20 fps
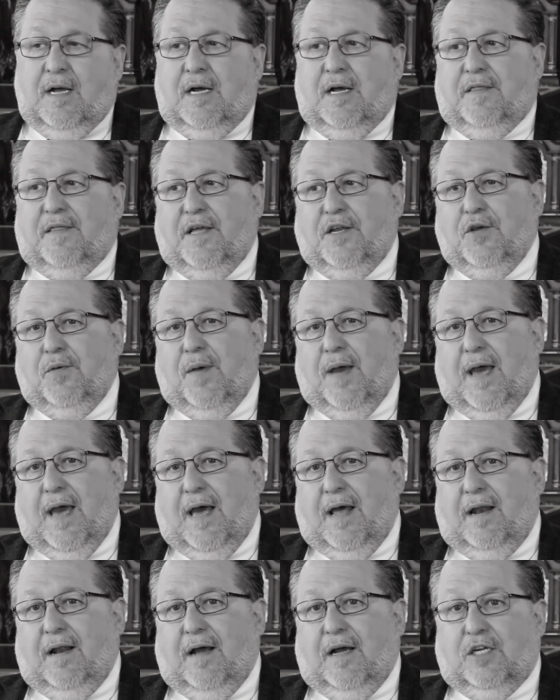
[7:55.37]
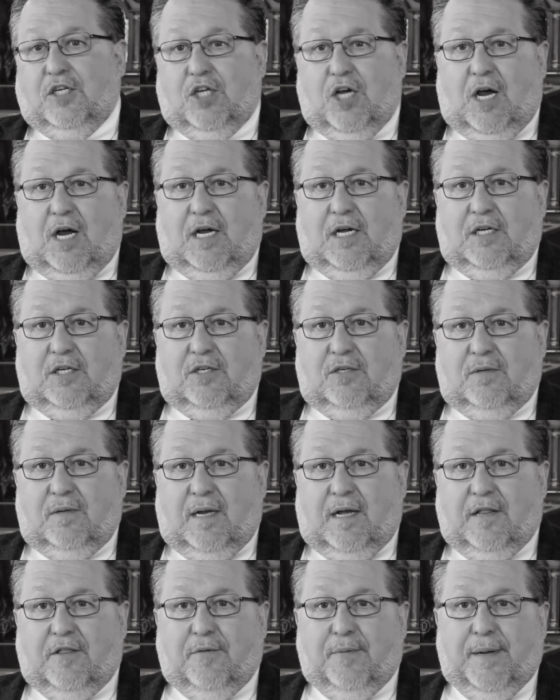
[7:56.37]
Then you add a judge
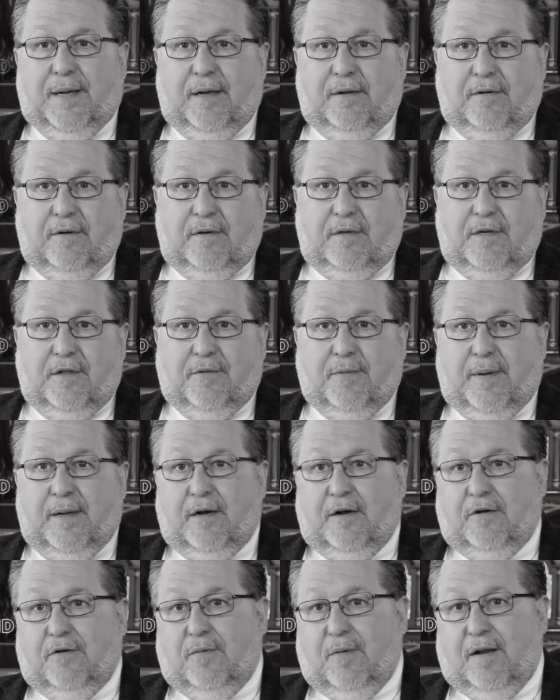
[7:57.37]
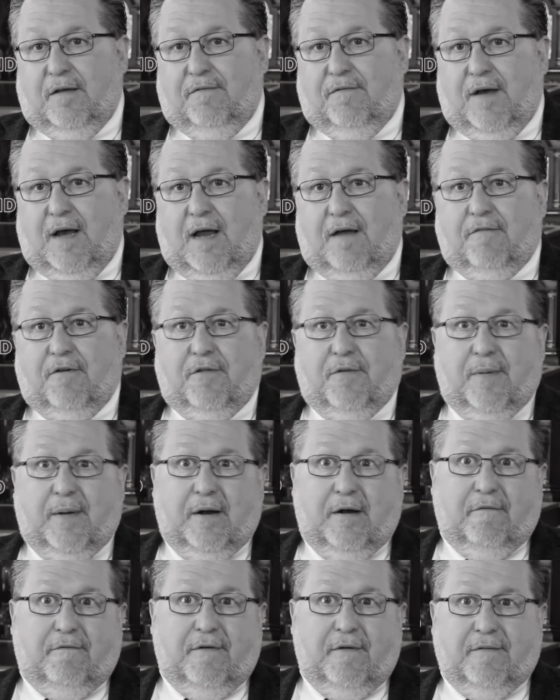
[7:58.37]
at $300,000 to $325,000 or
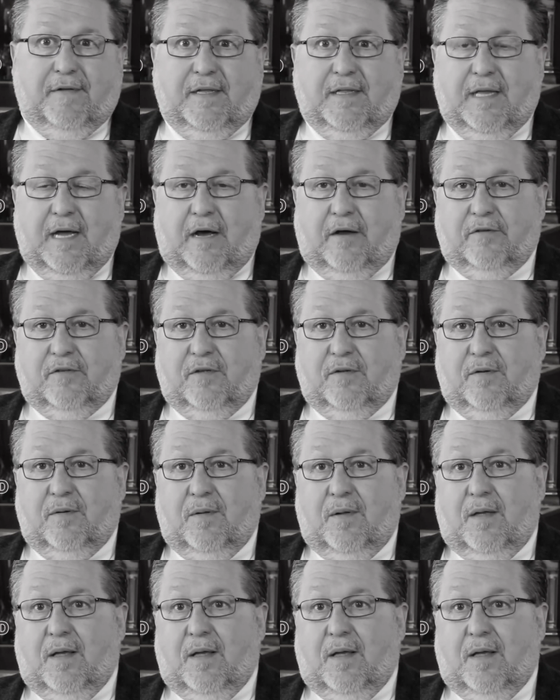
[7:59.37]
$350,000.